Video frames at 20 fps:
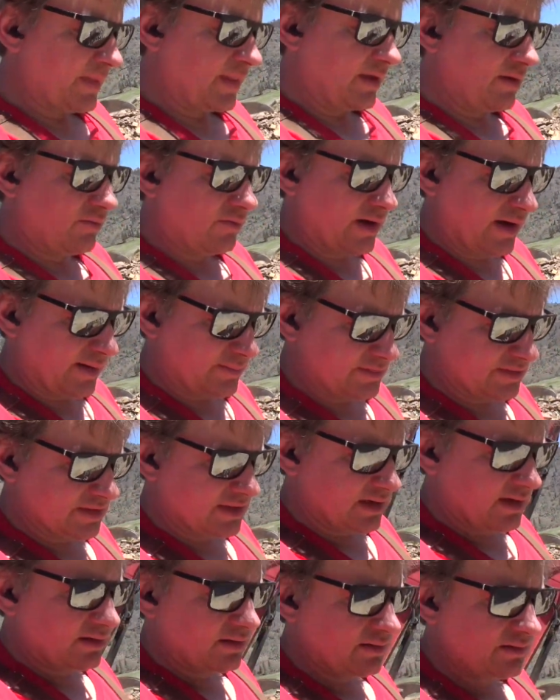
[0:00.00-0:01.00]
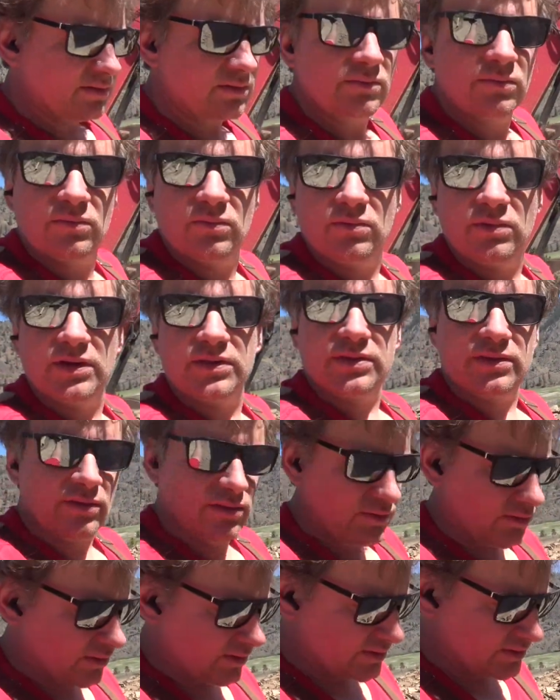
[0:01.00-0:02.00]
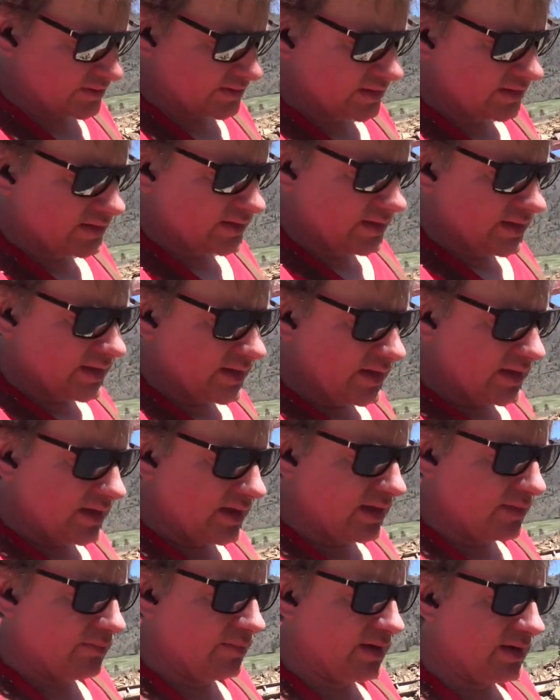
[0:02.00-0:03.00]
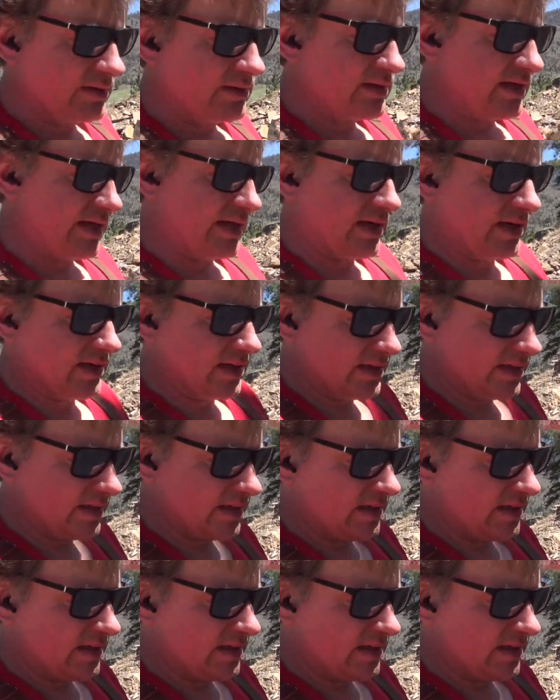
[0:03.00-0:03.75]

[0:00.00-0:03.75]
a ram skull with the horns in Montana.